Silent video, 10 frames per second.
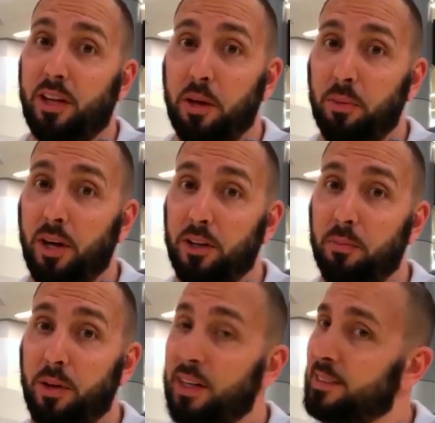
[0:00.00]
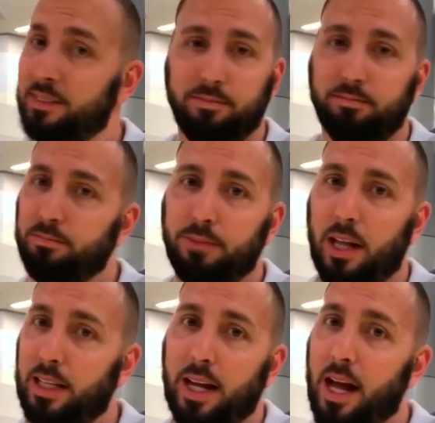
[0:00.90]
a couple hundred bucks?
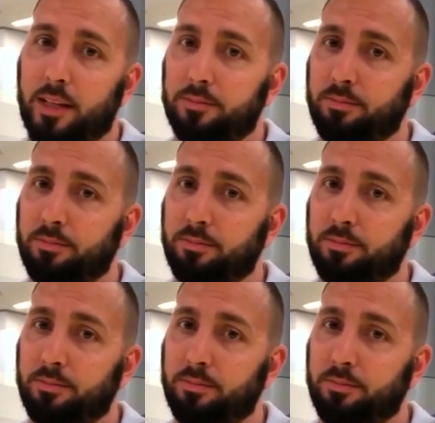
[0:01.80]
Probably not.